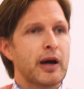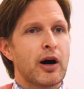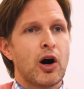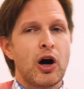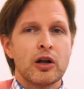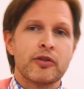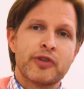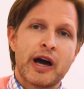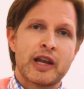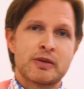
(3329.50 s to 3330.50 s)
All of
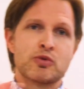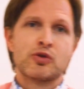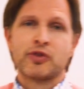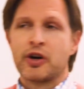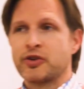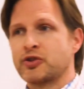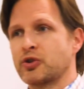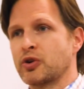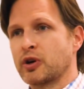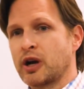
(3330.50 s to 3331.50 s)
that has moved
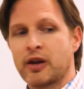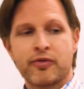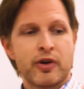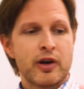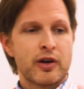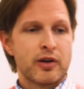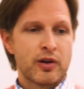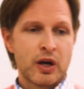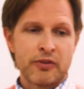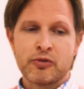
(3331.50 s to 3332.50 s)
under kind of
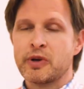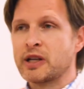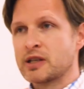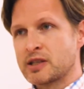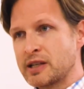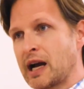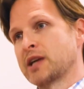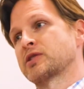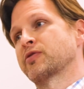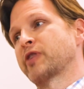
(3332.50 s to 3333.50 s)
government
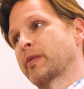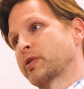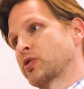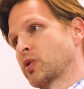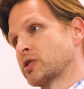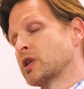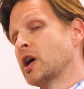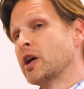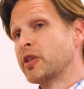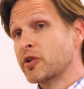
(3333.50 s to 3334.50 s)
siyasa family courts.
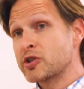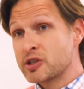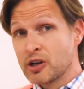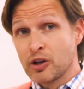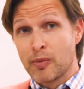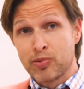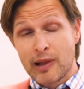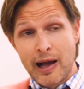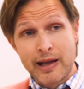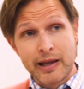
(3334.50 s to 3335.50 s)
They're still
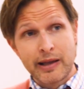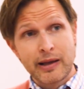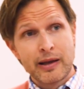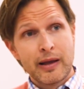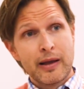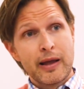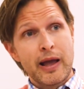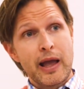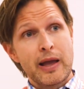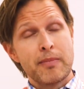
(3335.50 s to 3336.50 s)
applying
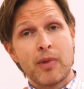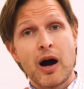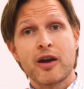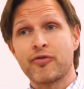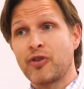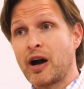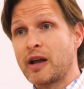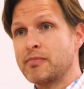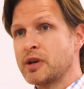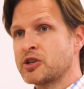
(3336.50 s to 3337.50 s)
a
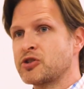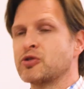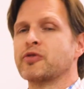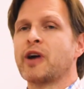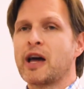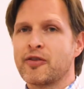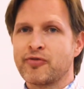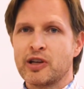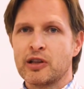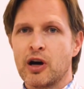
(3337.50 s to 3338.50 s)
modified mixture of
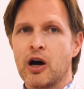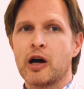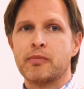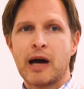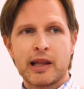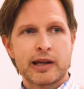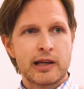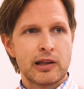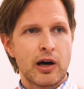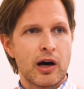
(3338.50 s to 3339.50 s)
Hanafi law and
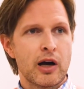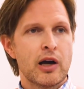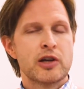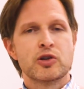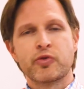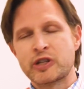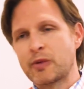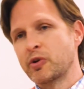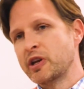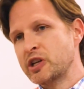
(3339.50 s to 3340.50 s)
Maliki law. So for
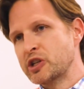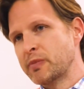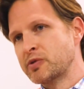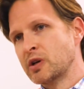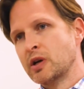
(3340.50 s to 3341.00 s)
example, in Egypt,